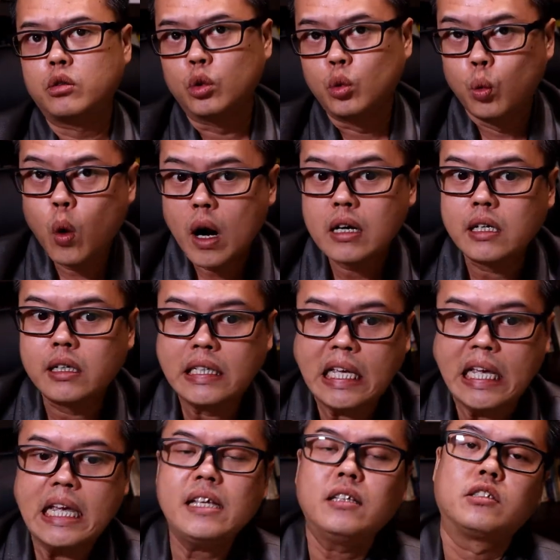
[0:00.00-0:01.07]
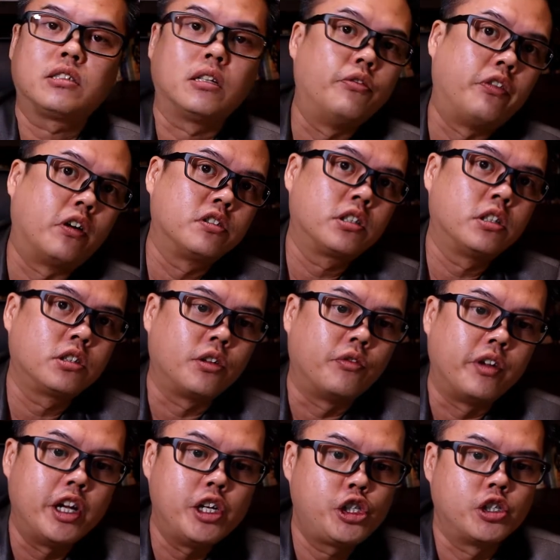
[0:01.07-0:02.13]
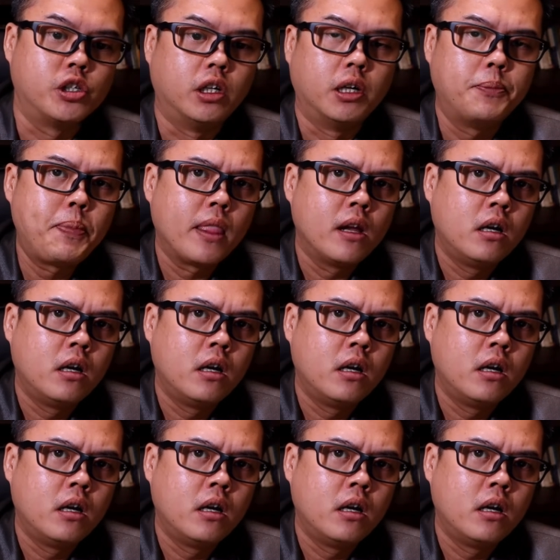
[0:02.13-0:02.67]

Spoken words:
to work against the forces of nature,